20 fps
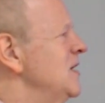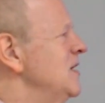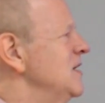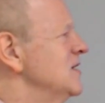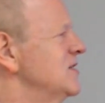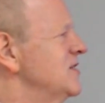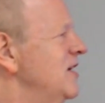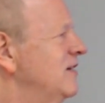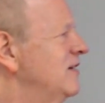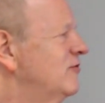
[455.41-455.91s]

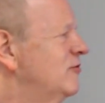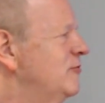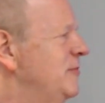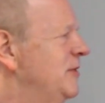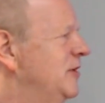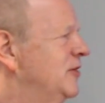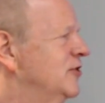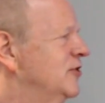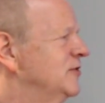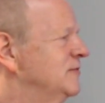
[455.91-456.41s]
Sound
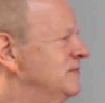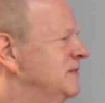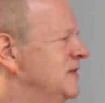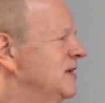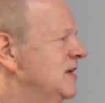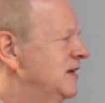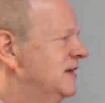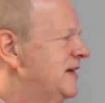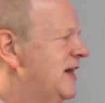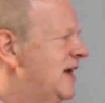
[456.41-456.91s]
familiar?
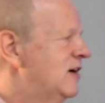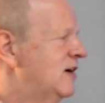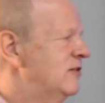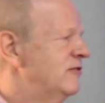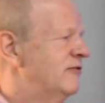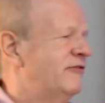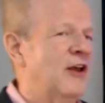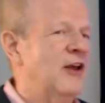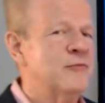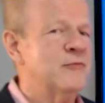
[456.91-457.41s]

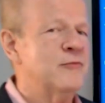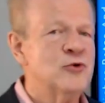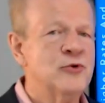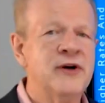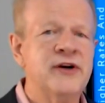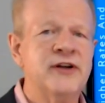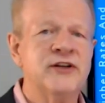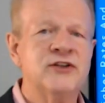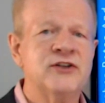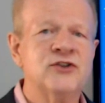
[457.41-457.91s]
Now,
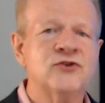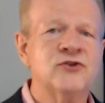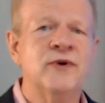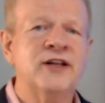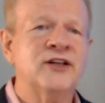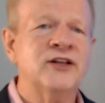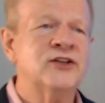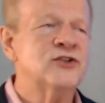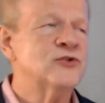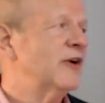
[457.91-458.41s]
February
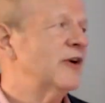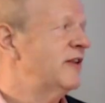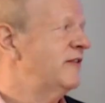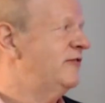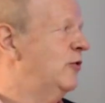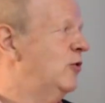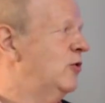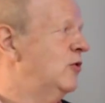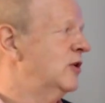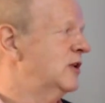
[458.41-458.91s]

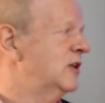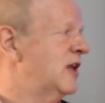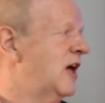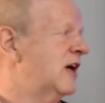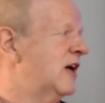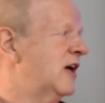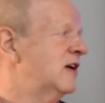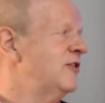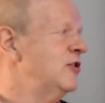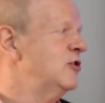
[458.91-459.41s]
2024, a
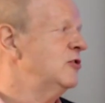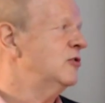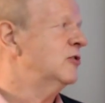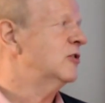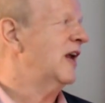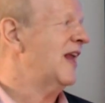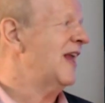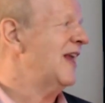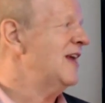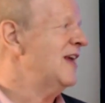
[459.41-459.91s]
lot of you
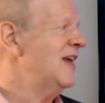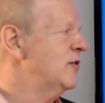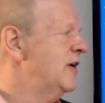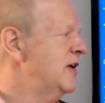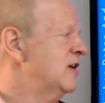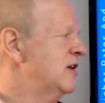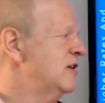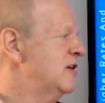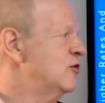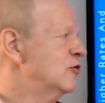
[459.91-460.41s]
are
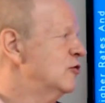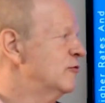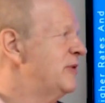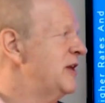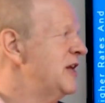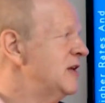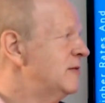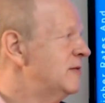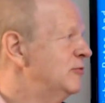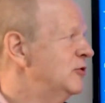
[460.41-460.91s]
entering your
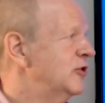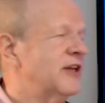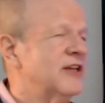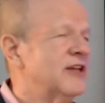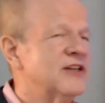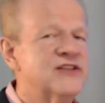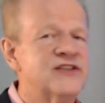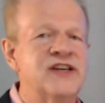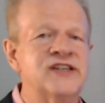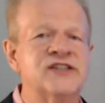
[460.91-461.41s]
peak booking
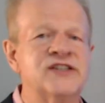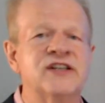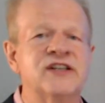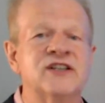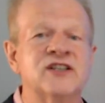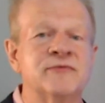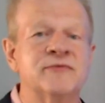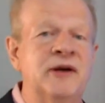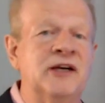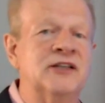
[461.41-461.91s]
season,
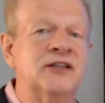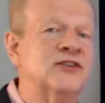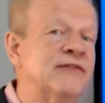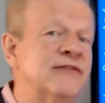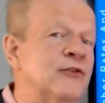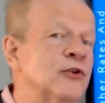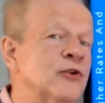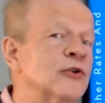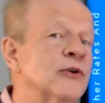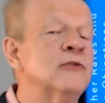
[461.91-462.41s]
especially
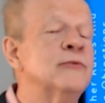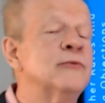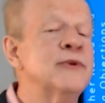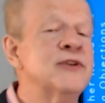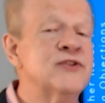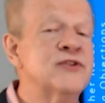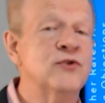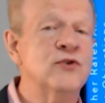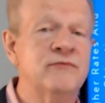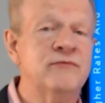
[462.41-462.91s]
if you're in a
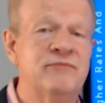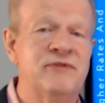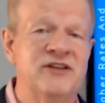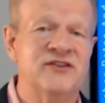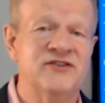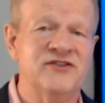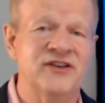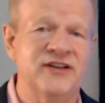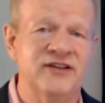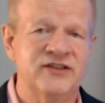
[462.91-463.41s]
resort
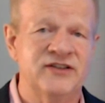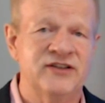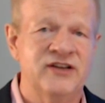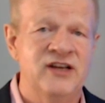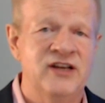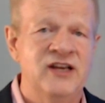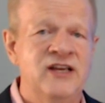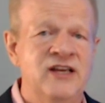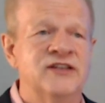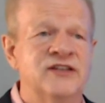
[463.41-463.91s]
business.
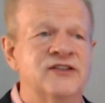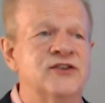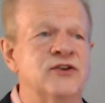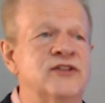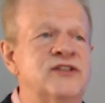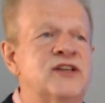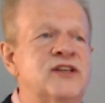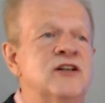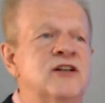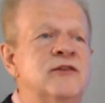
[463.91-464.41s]
So
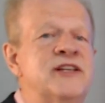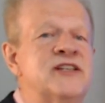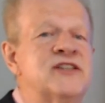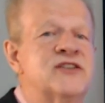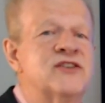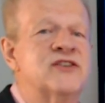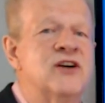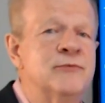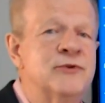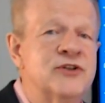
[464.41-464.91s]
it's going to be
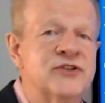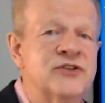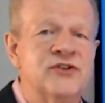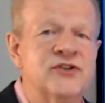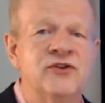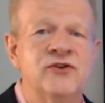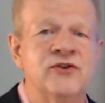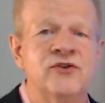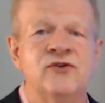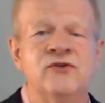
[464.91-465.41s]
summer
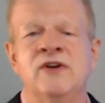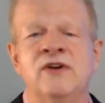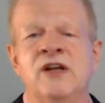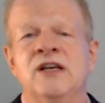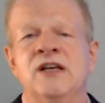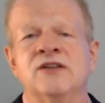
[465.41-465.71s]
soon.